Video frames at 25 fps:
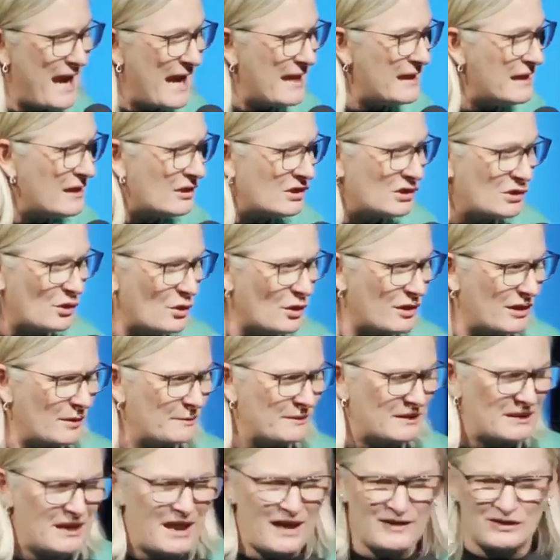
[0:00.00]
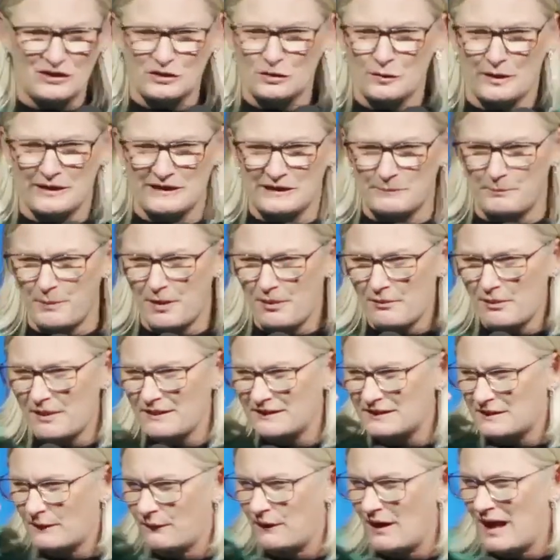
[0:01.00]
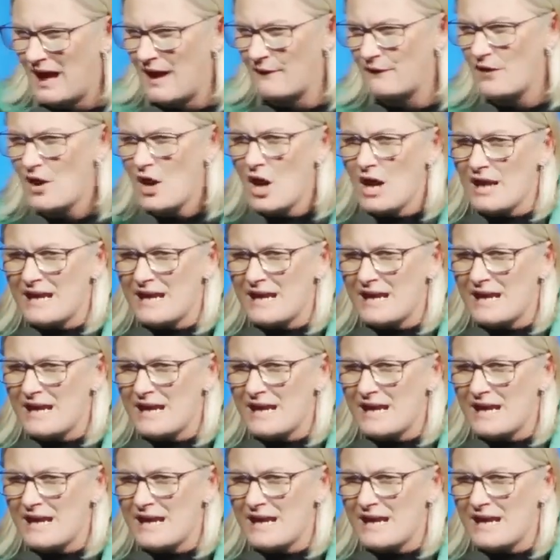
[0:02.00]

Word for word: any circumstances or experience of life,